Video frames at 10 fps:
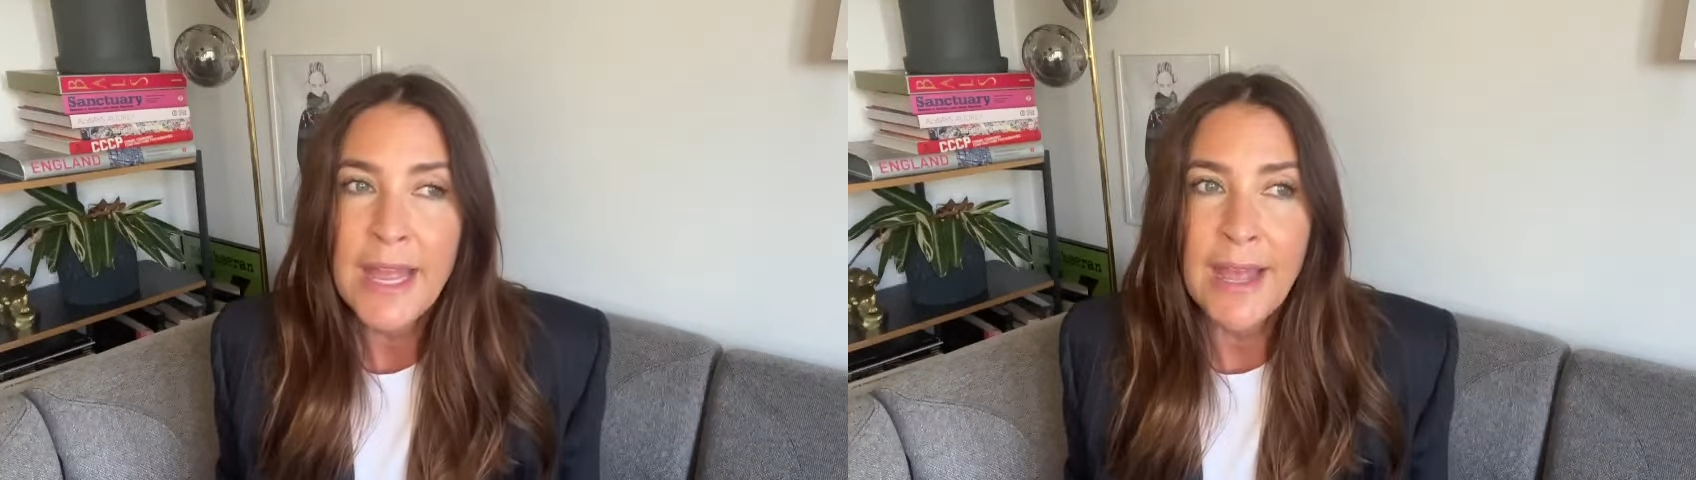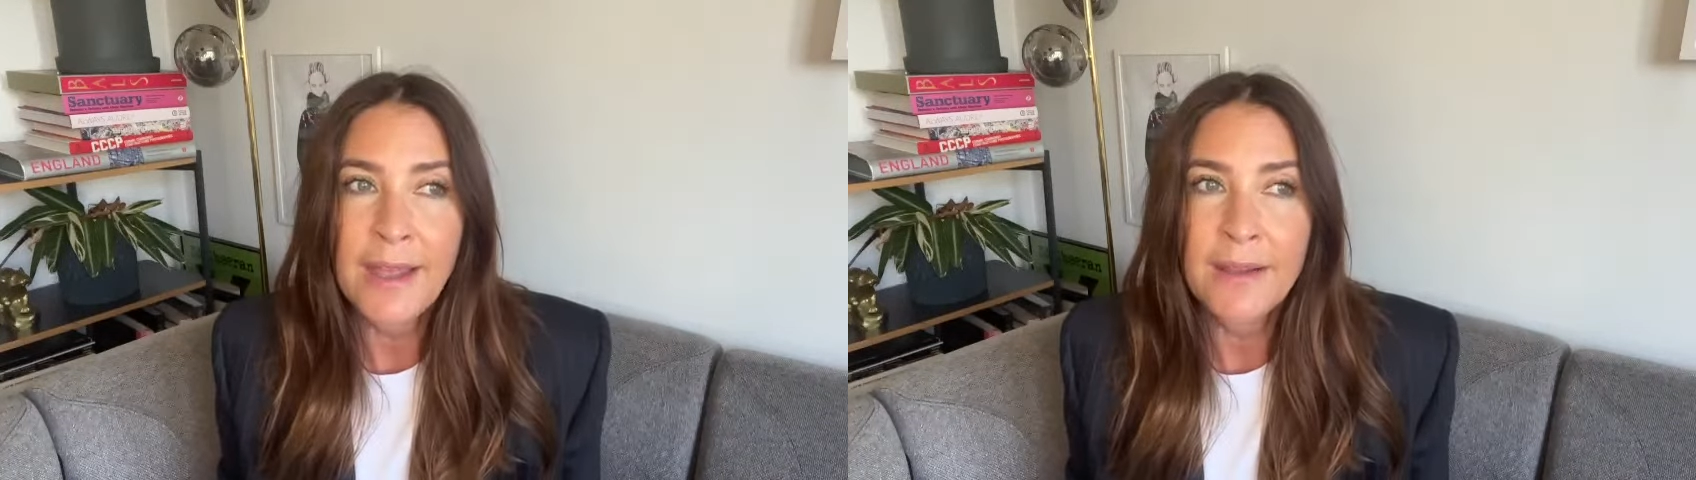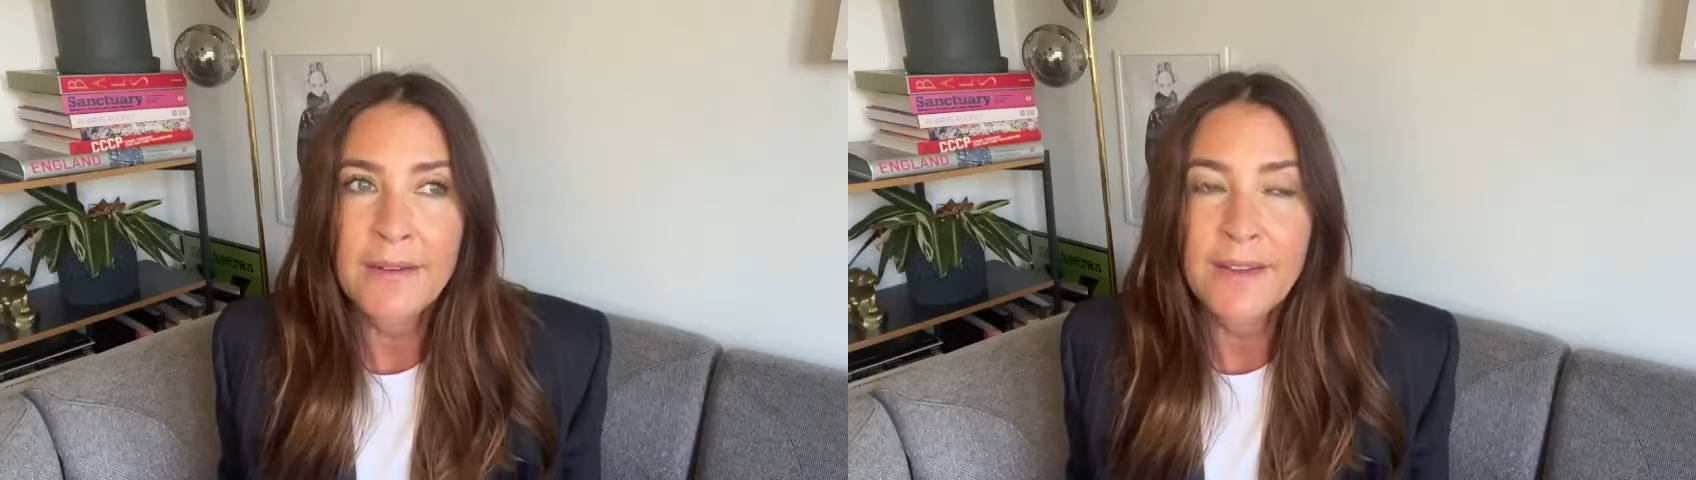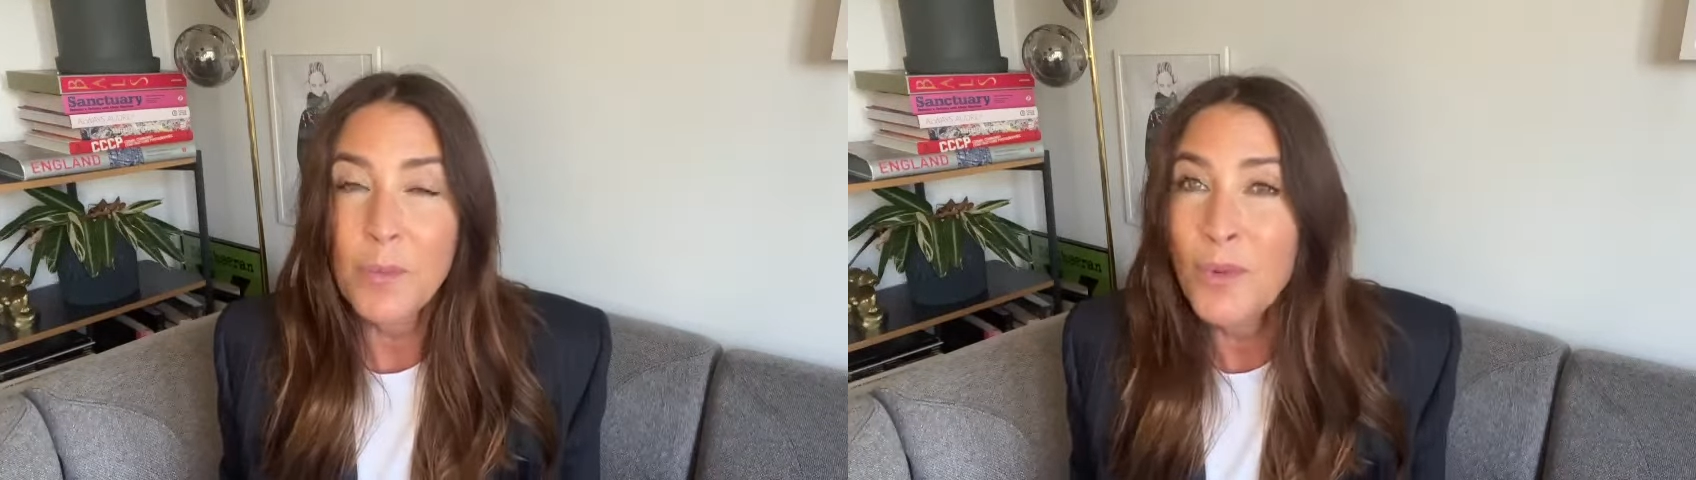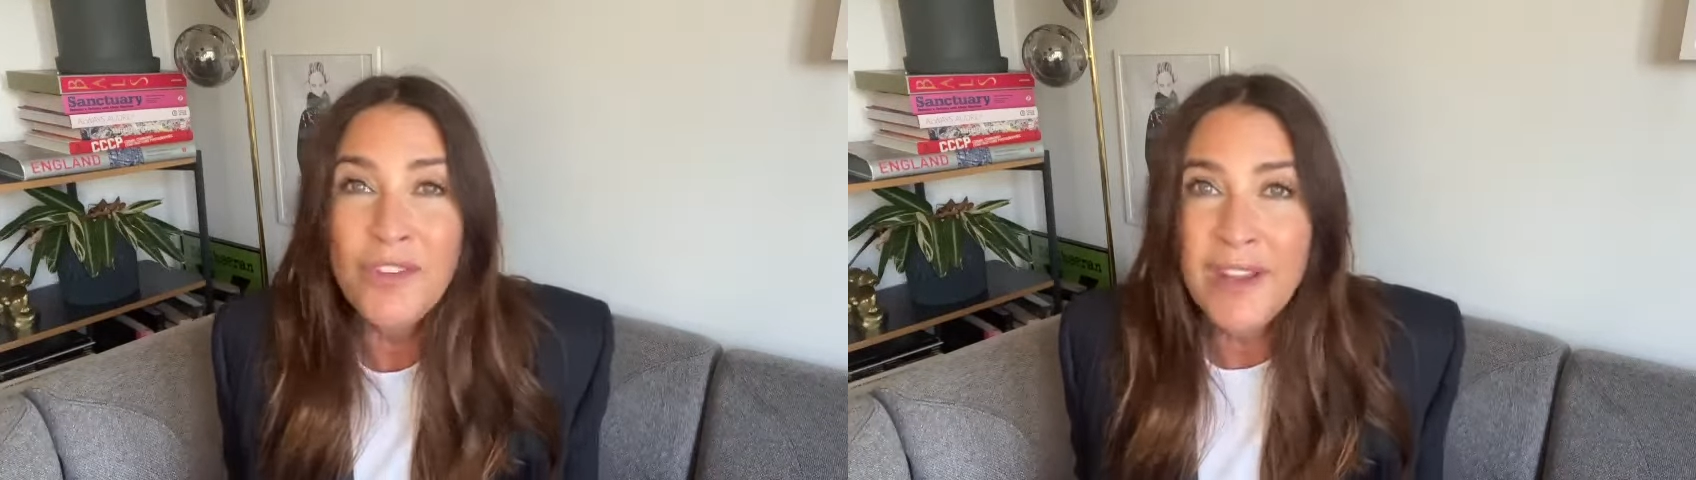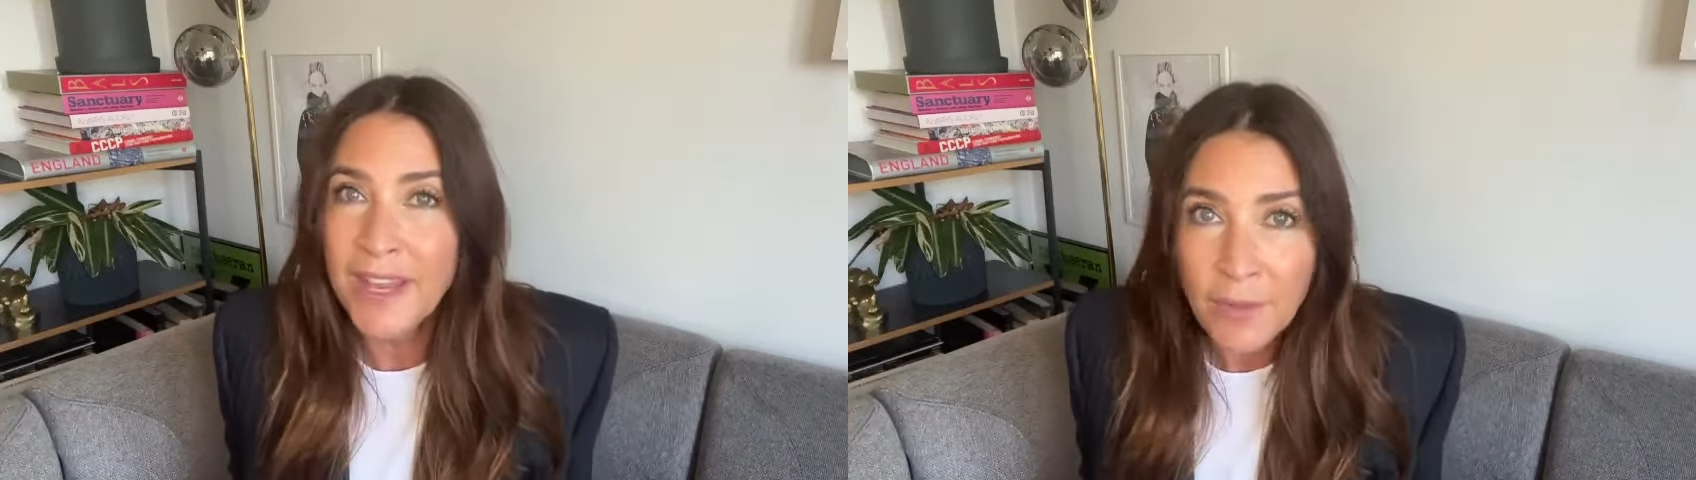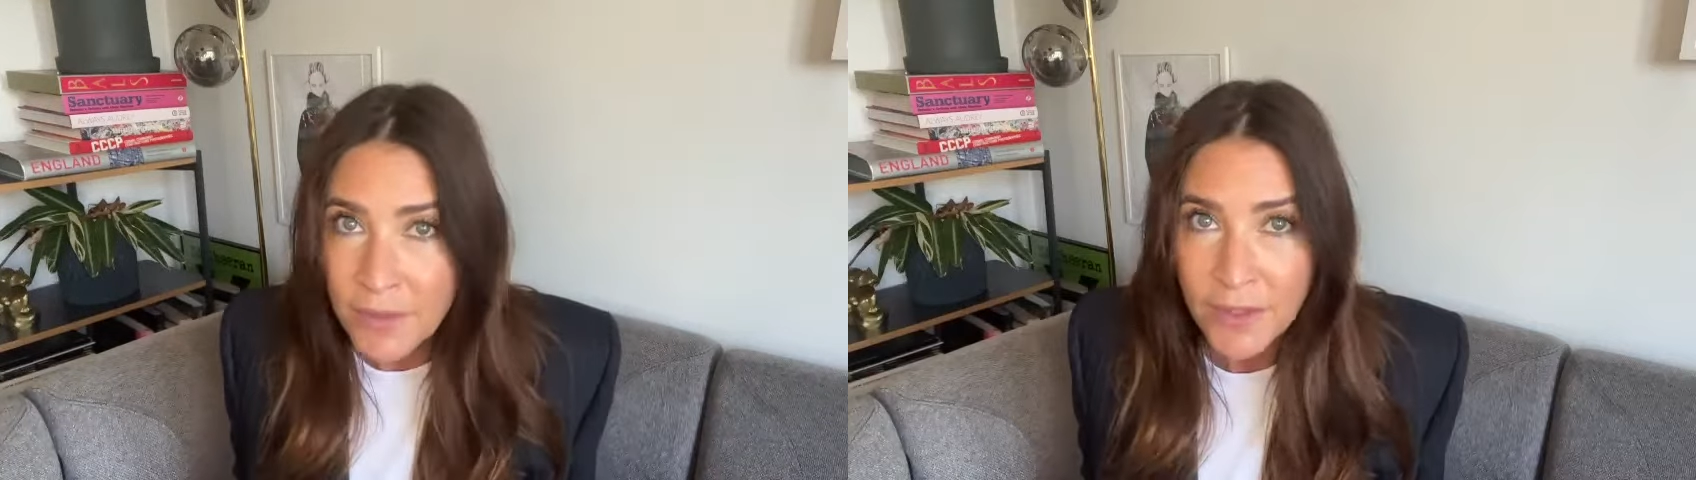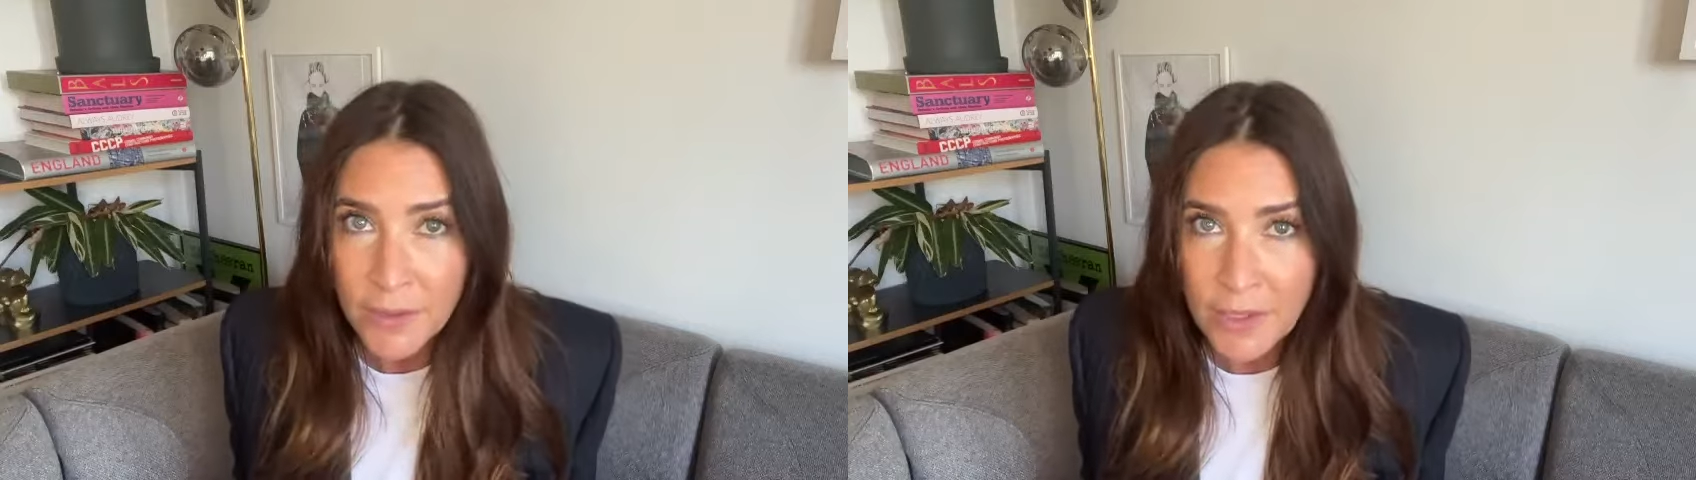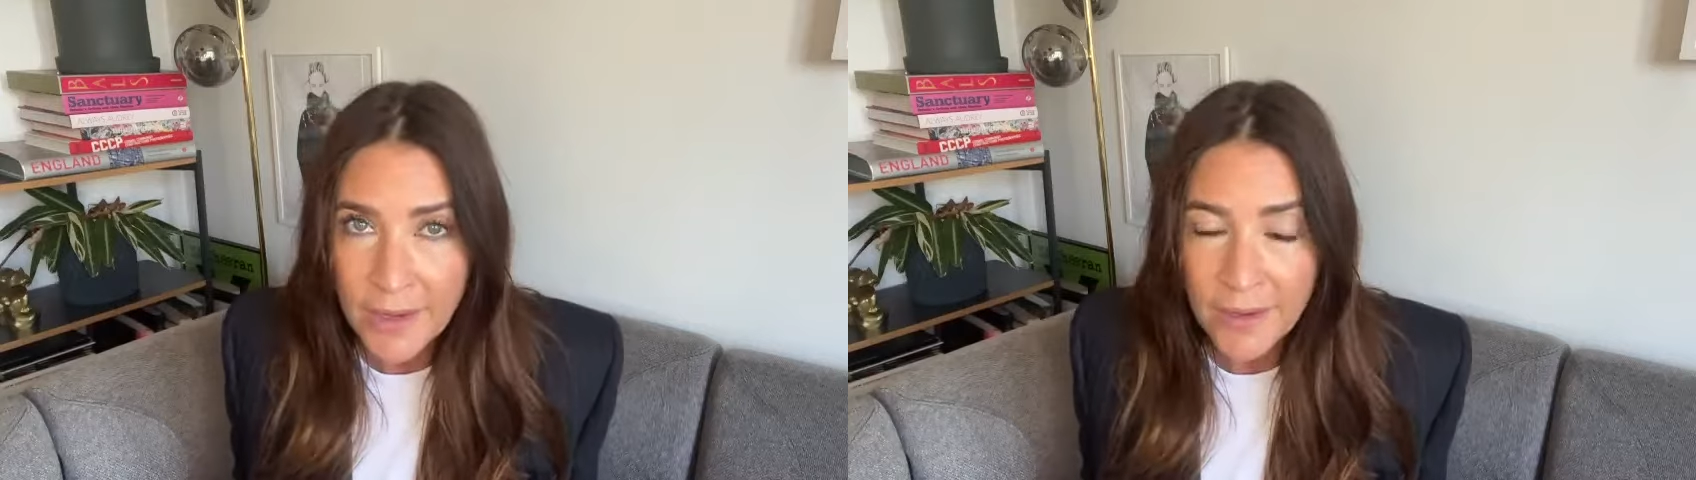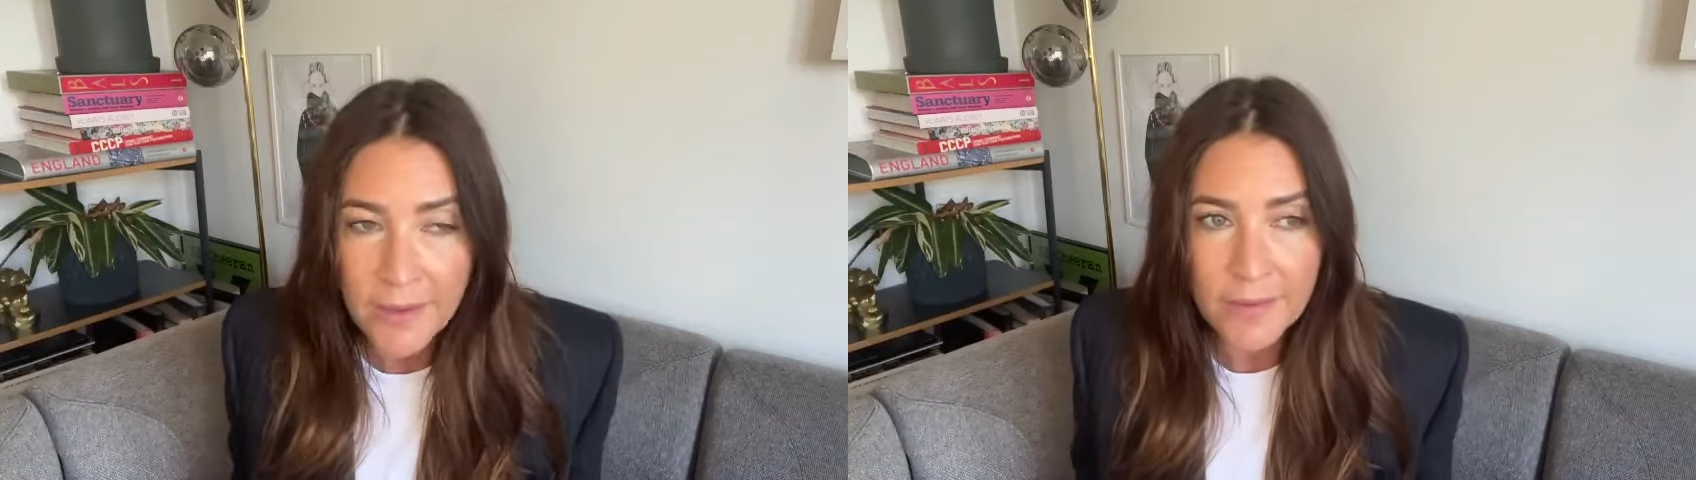and it wasn't here in the U K.